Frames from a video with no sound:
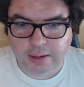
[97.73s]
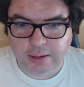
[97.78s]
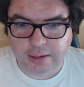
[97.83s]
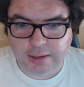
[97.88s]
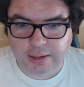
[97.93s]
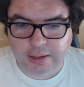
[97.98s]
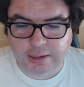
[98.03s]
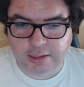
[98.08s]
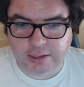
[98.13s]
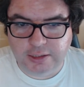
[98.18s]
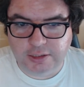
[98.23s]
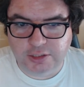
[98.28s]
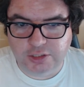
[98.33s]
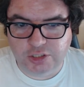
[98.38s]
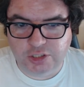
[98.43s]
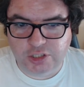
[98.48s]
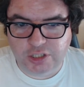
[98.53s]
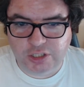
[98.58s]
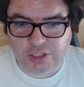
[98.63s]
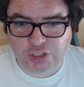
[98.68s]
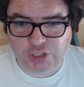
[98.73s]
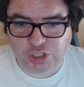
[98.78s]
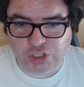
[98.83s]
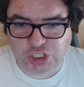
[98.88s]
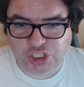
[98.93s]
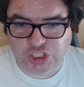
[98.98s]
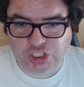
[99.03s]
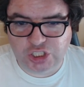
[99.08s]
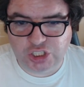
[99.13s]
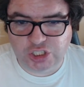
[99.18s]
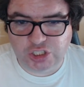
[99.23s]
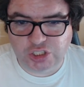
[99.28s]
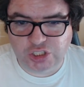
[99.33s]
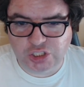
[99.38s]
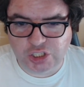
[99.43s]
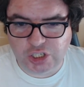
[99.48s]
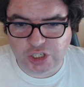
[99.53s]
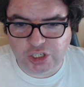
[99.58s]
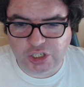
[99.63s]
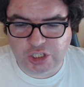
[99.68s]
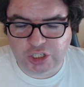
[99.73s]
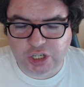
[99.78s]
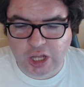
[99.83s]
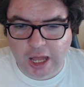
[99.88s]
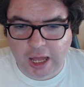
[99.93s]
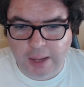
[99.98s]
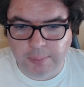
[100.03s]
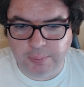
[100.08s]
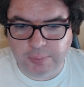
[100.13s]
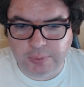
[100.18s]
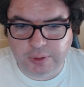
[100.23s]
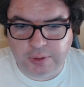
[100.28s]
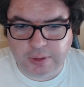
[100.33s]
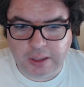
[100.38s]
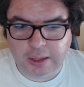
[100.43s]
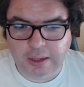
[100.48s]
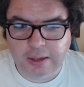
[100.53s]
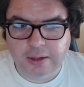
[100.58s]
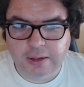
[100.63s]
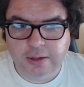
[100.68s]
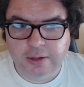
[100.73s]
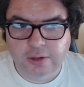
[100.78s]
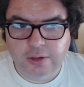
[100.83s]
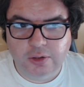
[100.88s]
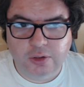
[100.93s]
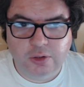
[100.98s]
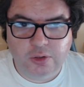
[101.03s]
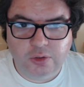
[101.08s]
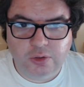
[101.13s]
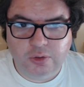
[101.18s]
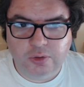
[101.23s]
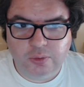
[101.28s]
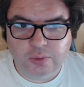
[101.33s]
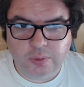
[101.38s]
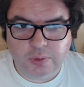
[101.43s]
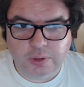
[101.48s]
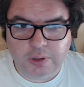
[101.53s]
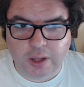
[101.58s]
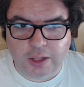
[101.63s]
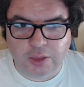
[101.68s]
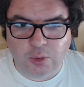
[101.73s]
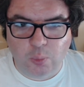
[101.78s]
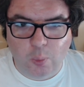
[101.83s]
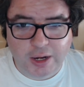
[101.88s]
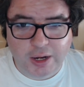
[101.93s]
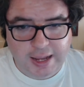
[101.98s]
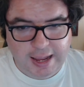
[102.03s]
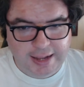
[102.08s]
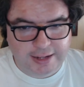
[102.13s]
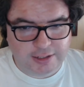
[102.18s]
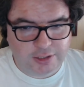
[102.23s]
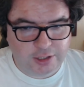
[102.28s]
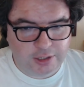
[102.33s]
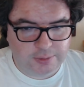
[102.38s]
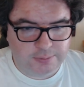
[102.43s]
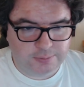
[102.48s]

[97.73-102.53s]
because this is a comp. On the one hand,